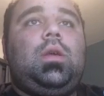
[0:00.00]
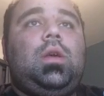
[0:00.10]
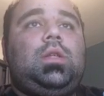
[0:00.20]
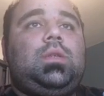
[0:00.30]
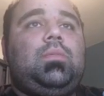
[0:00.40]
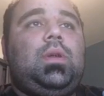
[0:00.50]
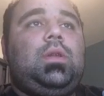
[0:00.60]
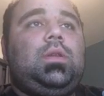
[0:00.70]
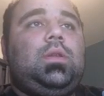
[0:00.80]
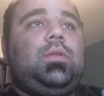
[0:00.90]
It's
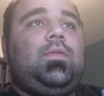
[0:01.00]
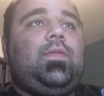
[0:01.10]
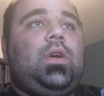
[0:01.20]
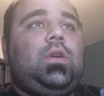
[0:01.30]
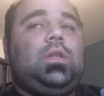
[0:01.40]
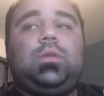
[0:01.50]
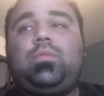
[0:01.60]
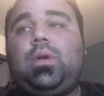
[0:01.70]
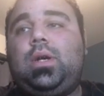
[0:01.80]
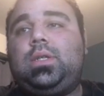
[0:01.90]
been very
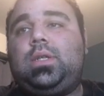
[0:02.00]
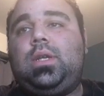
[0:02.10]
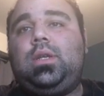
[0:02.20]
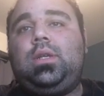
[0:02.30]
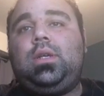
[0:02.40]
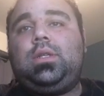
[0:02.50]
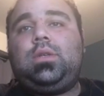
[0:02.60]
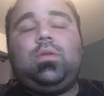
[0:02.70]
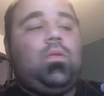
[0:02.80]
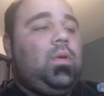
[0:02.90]
suppressed and it's
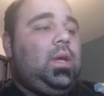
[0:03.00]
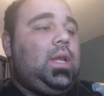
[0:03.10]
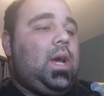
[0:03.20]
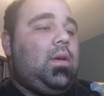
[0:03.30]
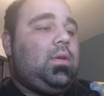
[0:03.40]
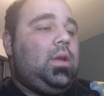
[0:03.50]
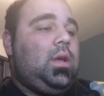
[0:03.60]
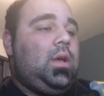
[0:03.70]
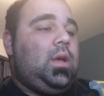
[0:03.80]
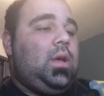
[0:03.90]
going down
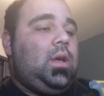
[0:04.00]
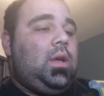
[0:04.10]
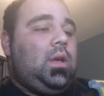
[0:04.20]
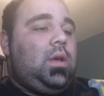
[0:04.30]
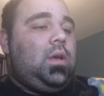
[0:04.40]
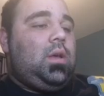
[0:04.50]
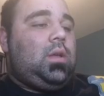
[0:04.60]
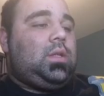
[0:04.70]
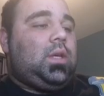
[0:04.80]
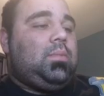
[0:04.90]

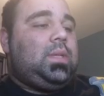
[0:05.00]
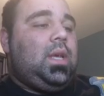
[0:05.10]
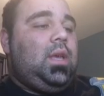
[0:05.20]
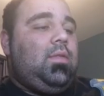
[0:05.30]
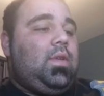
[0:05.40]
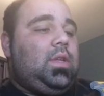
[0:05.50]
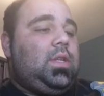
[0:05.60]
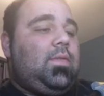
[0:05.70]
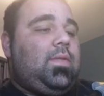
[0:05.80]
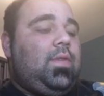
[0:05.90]
some say even
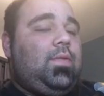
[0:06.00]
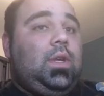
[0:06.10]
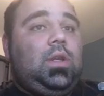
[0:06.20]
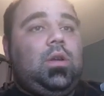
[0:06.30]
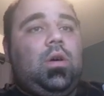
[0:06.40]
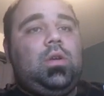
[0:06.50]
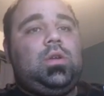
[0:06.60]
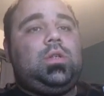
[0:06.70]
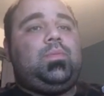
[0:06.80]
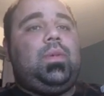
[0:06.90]
to
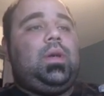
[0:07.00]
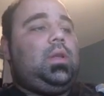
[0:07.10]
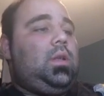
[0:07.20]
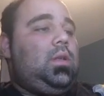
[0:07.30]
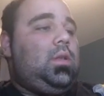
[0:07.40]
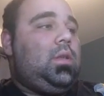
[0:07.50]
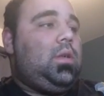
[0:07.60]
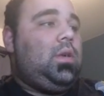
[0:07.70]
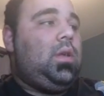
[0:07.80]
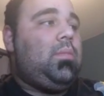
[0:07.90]
$15, but
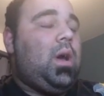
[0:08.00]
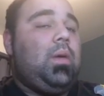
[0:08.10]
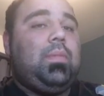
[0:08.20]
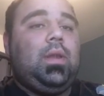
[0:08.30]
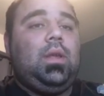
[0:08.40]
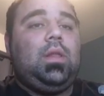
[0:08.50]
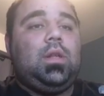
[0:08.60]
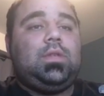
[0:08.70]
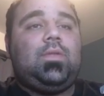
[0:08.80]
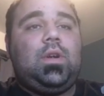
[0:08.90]
in my opinion,
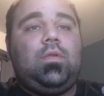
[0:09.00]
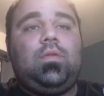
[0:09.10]
that's very